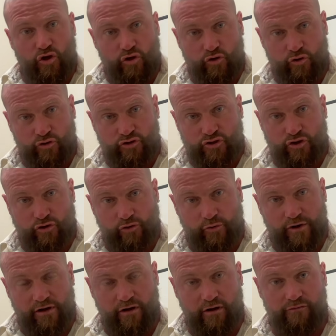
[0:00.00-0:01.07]
You
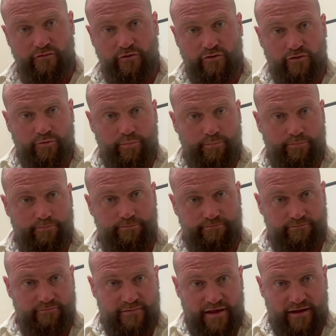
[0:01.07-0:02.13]
screw it off or you
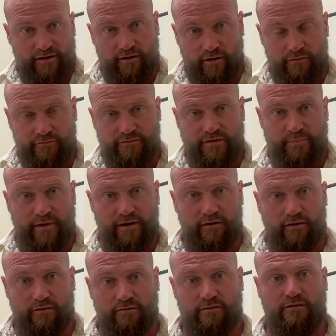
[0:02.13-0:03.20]
take it off depending
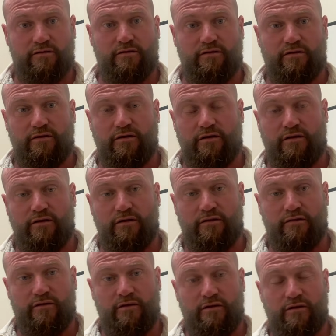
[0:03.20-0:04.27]
on the
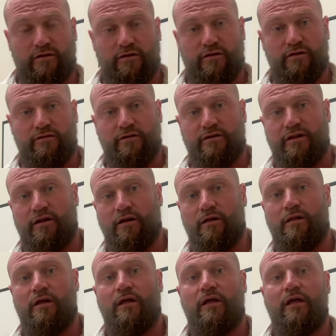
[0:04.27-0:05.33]
needle,
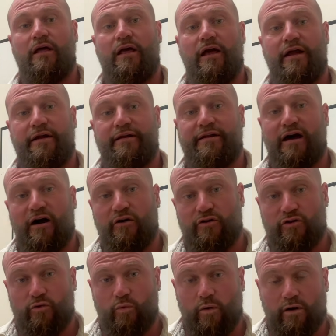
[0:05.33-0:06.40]
and now
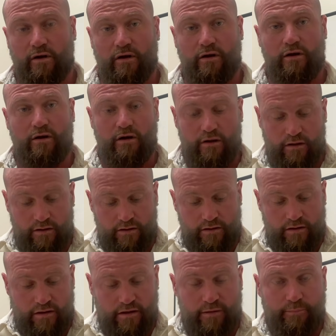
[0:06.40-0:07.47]
you want to
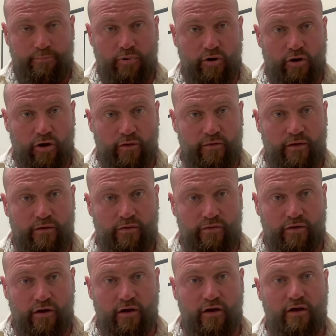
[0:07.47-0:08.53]
put on
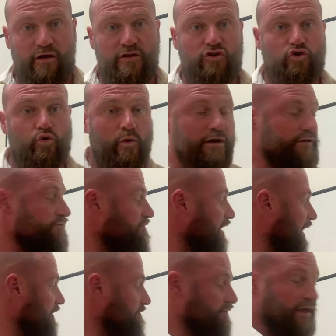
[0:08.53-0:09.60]
the
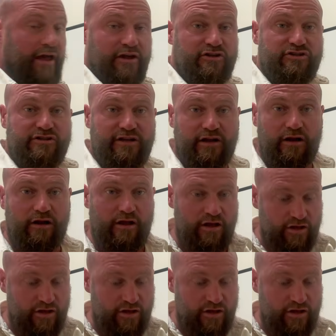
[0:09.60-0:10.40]
25 gauge needle.